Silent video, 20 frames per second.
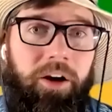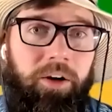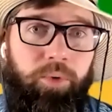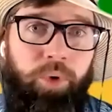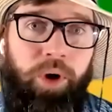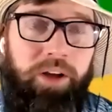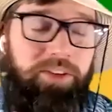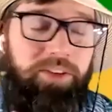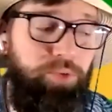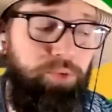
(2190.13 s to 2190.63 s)

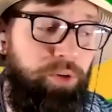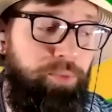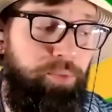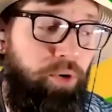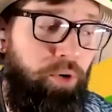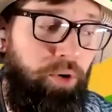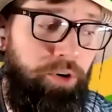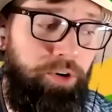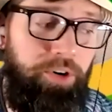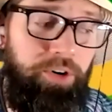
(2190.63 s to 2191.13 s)
Ron's a
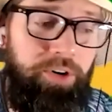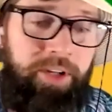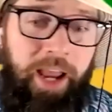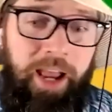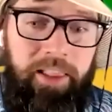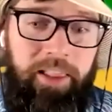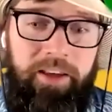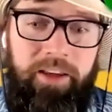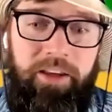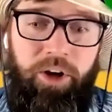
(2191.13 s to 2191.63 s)
reporter.
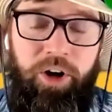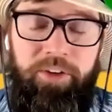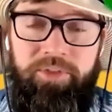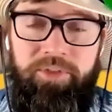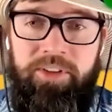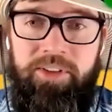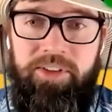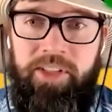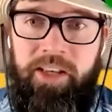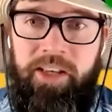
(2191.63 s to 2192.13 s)
Natalie
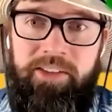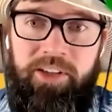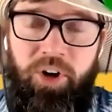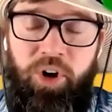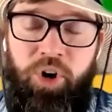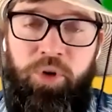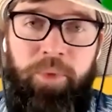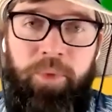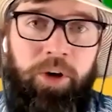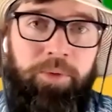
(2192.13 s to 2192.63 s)
often stays at
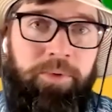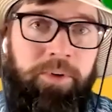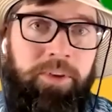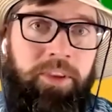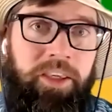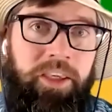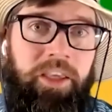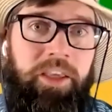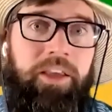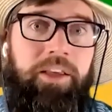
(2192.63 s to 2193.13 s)
home helping
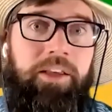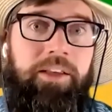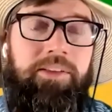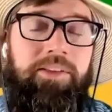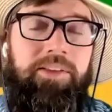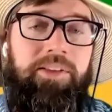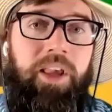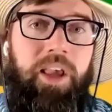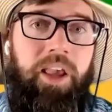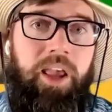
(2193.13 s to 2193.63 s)
the
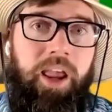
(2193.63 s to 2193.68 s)
kids.